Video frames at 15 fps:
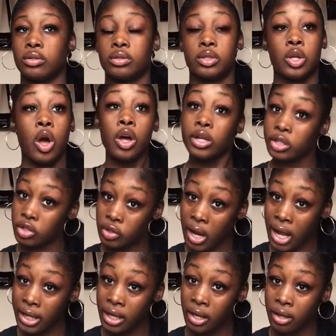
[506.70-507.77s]
y'all can try
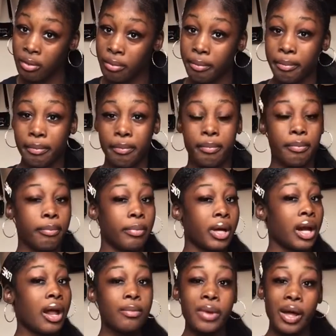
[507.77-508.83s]
it but
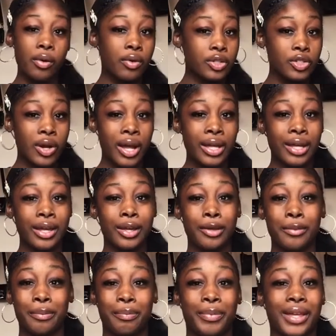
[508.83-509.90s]
I'm not gonna try it
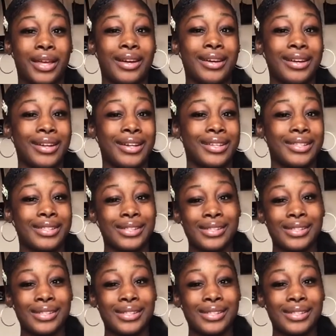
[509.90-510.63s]
because